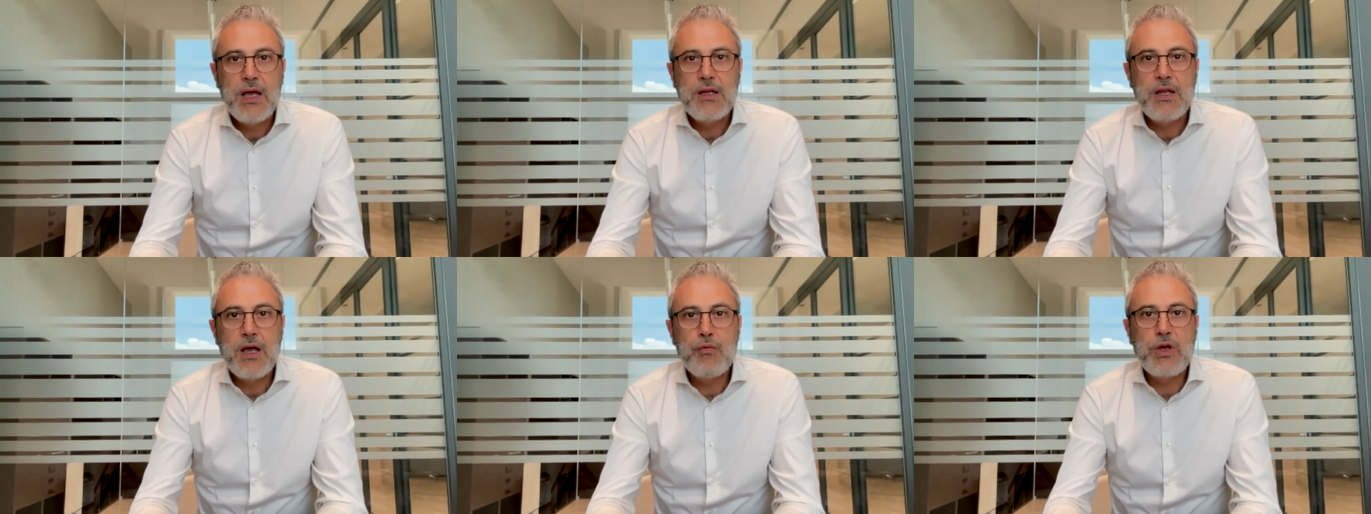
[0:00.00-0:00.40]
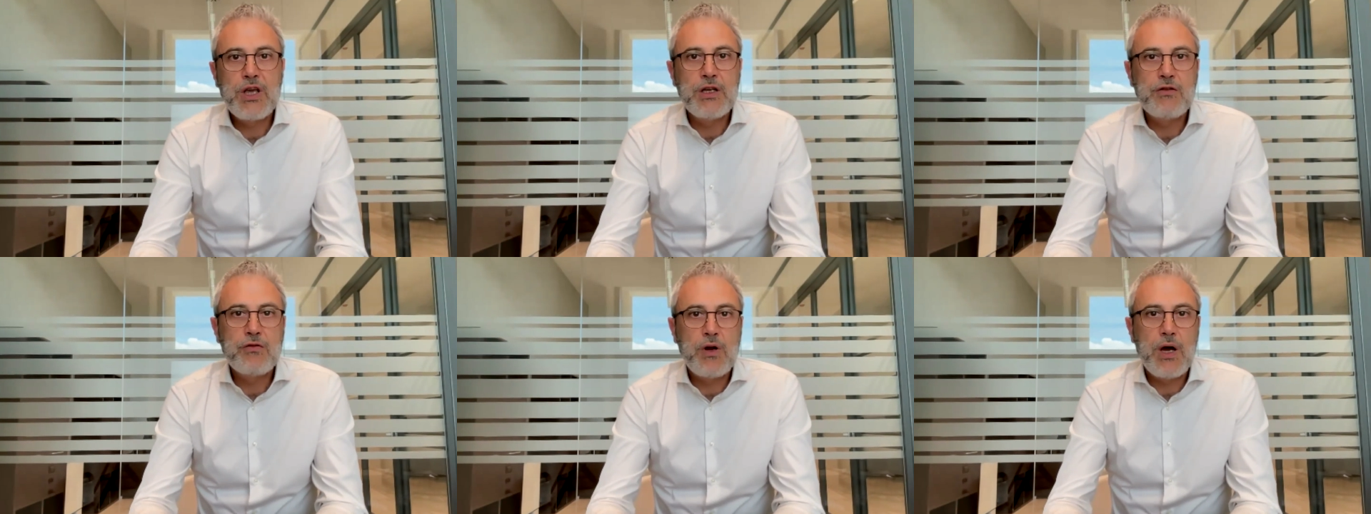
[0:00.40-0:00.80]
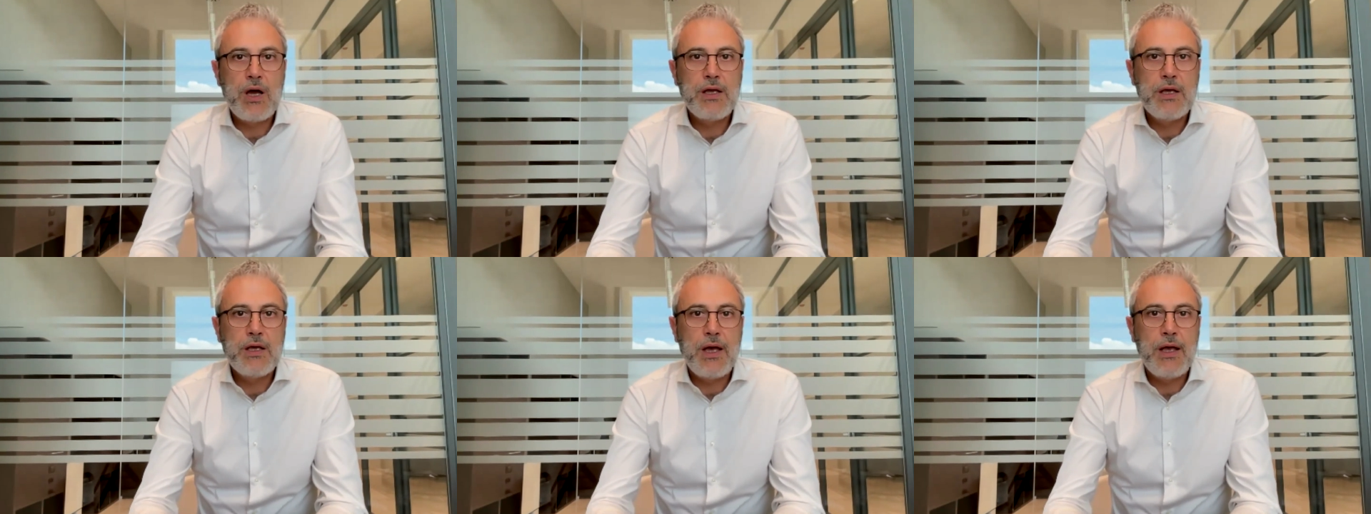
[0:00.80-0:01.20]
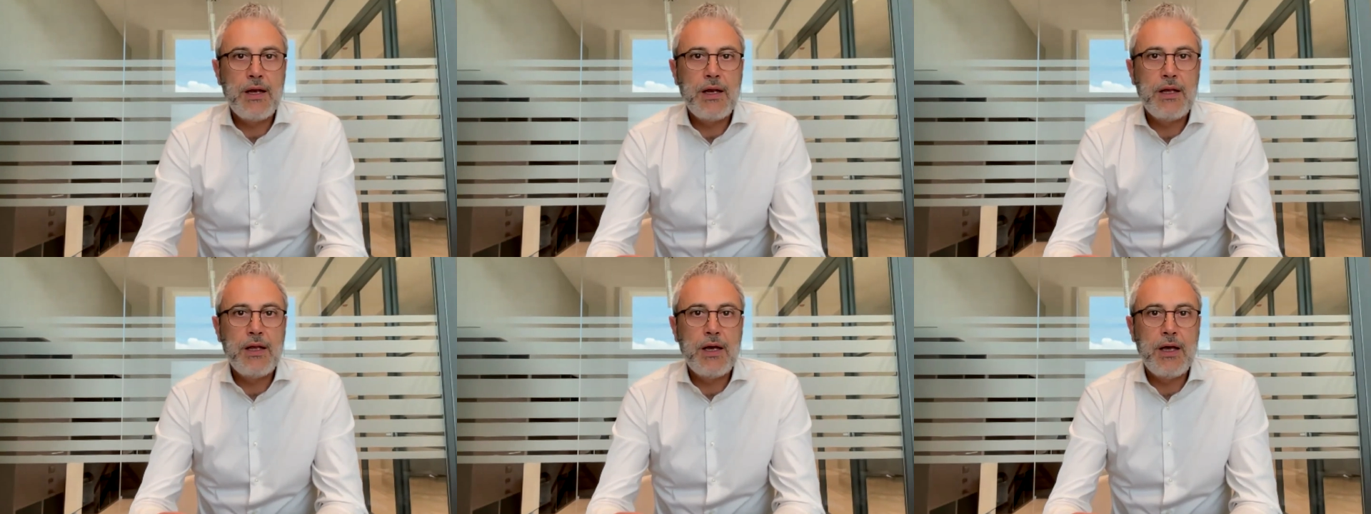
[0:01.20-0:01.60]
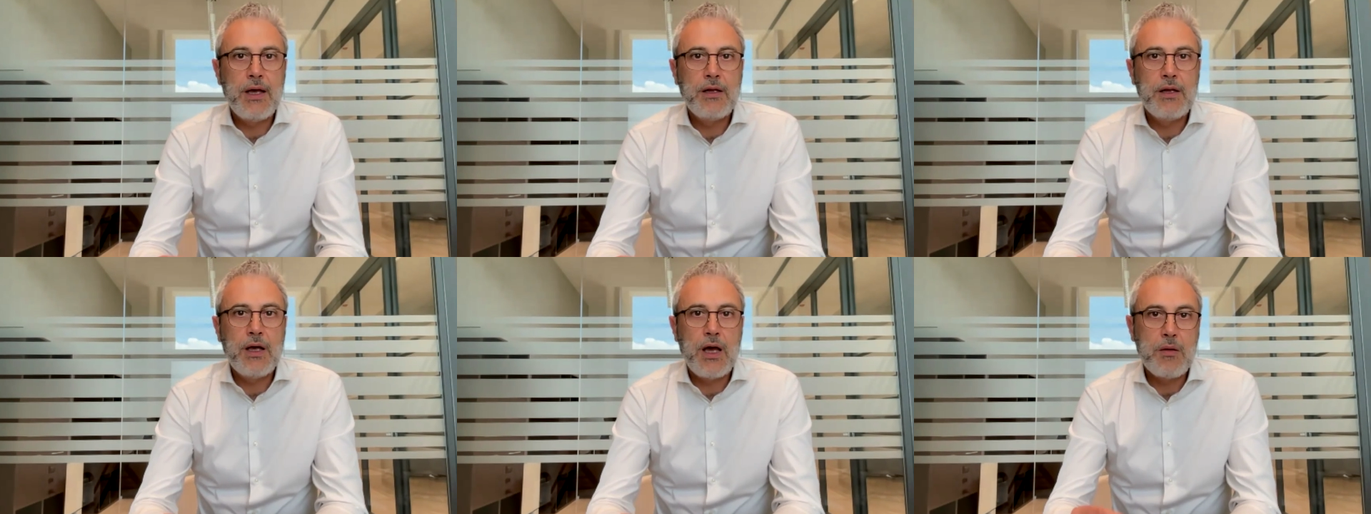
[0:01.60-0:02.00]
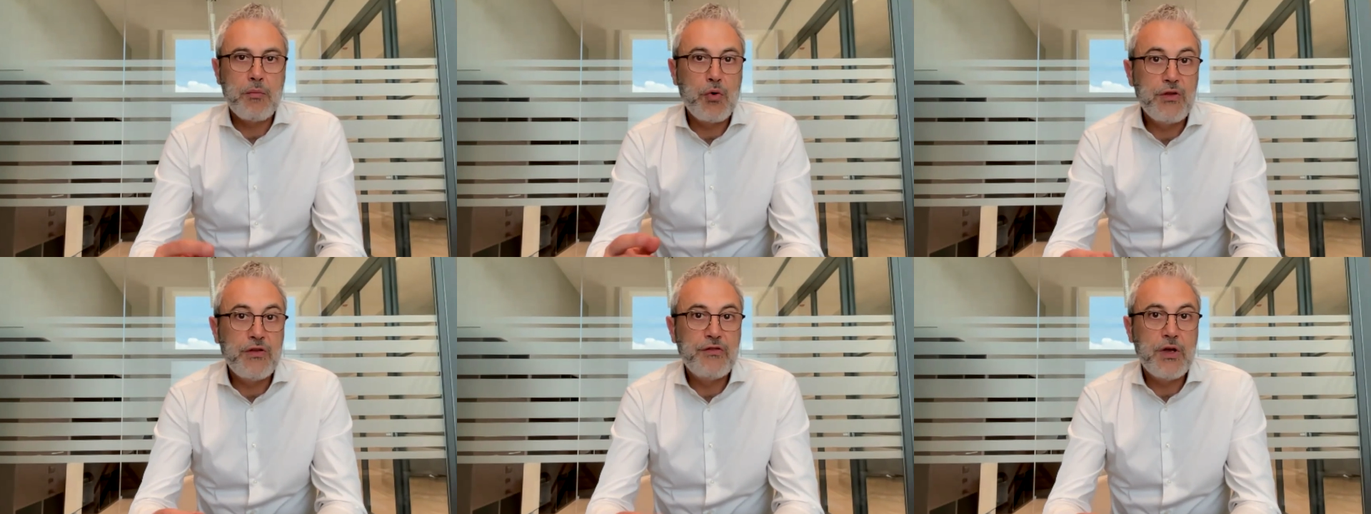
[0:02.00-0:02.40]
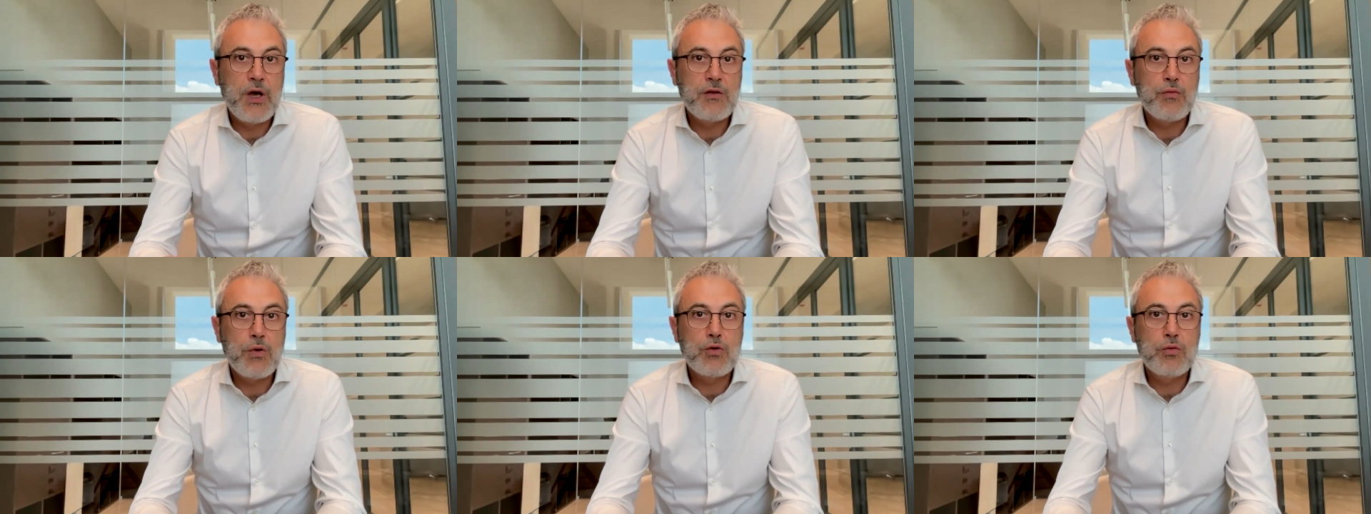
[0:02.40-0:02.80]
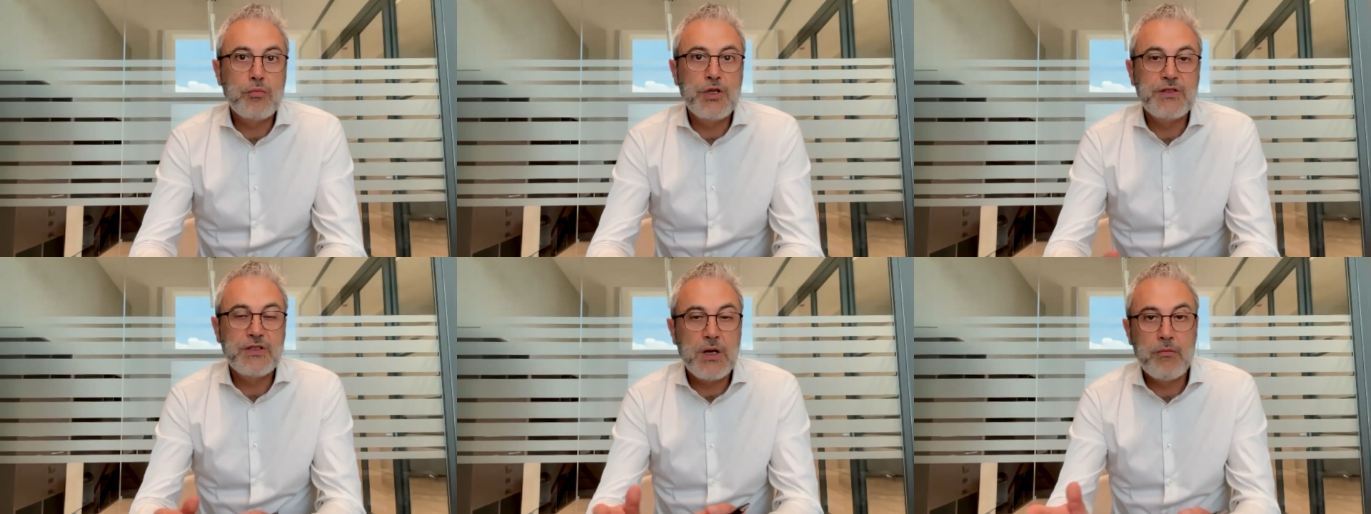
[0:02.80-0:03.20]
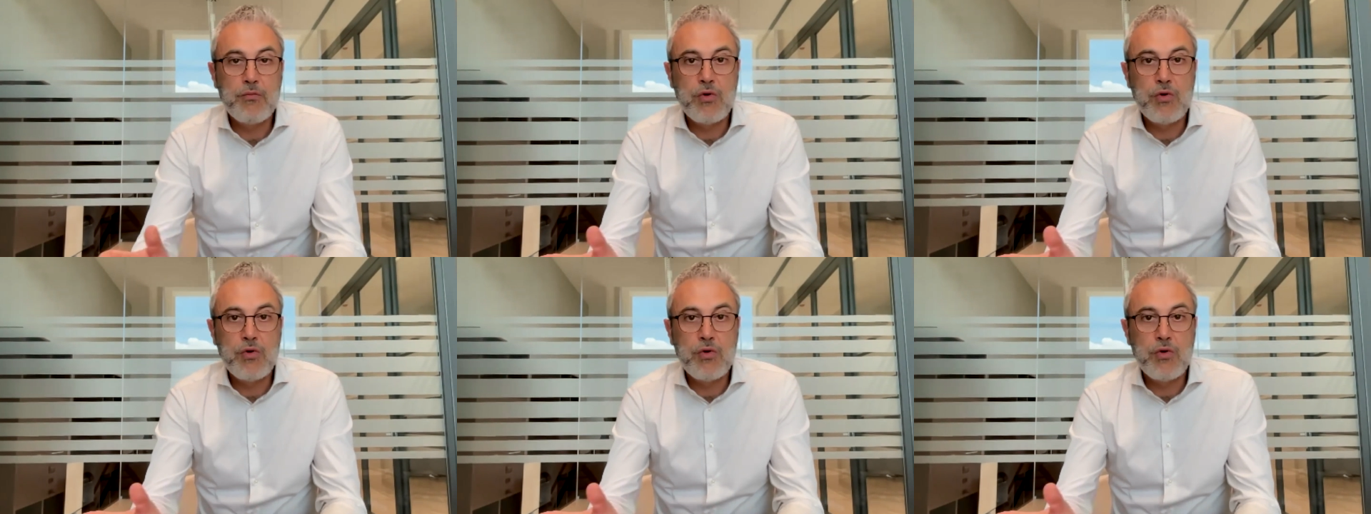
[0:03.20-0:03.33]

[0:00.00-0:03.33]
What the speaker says: then we can try and hypothesize what could be some